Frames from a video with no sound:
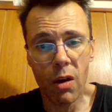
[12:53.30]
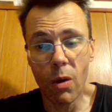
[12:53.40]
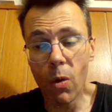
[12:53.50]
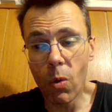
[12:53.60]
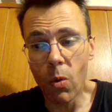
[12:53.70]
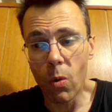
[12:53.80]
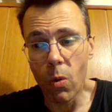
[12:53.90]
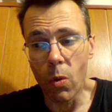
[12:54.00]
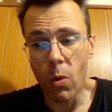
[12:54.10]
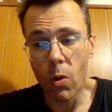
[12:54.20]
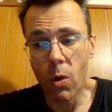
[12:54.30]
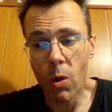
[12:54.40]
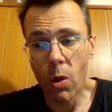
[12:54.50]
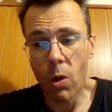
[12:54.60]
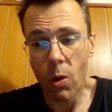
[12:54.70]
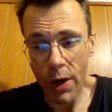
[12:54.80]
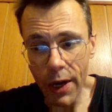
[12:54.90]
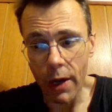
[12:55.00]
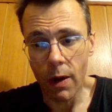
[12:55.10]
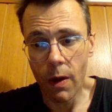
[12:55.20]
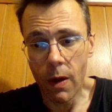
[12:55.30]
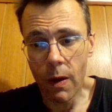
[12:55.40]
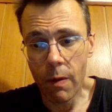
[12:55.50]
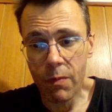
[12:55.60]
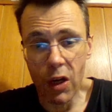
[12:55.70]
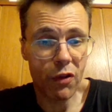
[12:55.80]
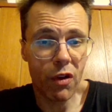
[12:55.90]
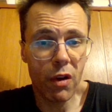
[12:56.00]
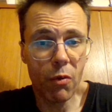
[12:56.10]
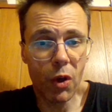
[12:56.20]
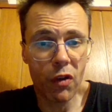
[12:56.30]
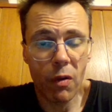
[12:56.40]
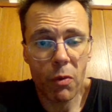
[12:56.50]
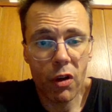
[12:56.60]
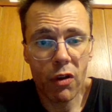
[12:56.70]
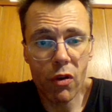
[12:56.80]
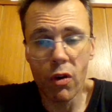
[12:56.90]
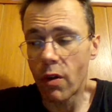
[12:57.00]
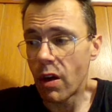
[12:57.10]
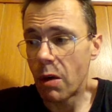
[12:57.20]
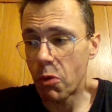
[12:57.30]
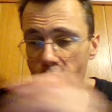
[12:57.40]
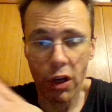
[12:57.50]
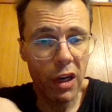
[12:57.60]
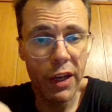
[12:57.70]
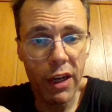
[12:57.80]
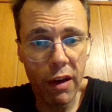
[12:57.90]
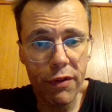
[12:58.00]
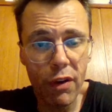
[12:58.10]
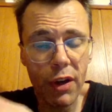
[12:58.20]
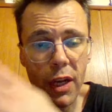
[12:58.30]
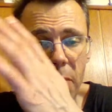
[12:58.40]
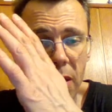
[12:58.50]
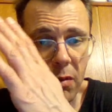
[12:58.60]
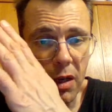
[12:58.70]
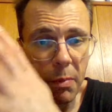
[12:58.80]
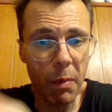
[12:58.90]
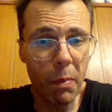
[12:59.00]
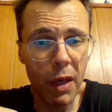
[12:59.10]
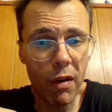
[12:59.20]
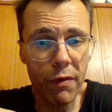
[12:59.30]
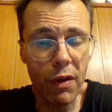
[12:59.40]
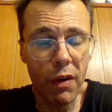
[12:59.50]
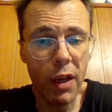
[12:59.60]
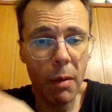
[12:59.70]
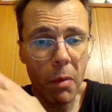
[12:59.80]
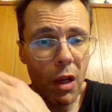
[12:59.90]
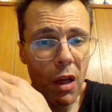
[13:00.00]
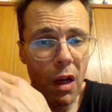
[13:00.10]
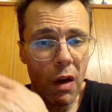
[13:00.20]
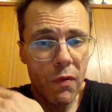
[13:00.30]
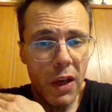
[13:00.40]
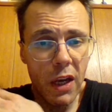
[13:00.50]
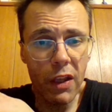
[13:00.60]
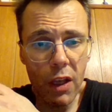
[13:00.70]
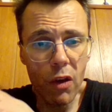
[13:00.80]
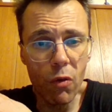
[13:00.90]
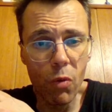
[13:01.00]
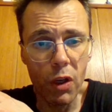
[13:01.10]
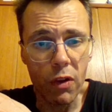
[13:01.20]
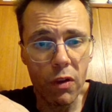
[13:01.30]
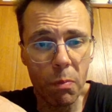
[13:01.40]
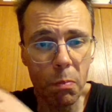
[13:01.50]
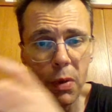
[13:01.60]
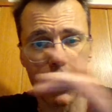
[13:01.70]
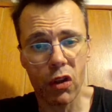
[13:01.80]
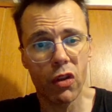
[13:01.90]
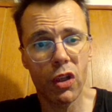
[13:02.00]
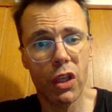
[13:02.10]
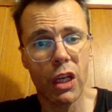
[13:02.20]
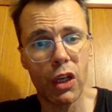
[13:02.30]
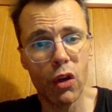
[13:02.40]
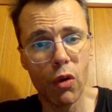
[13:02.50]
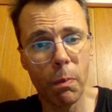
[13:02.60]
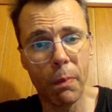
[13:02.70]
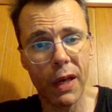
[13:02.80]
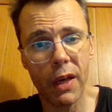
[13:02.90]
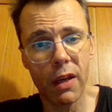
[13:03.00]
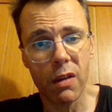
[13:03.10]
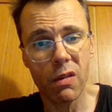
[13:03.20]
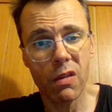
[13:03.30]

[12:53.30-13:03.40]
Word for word: Oh, okay. I tell you what, I'm going to do. I'm going to clean after him, I'm going to prepare after him, anything you want, but can you pay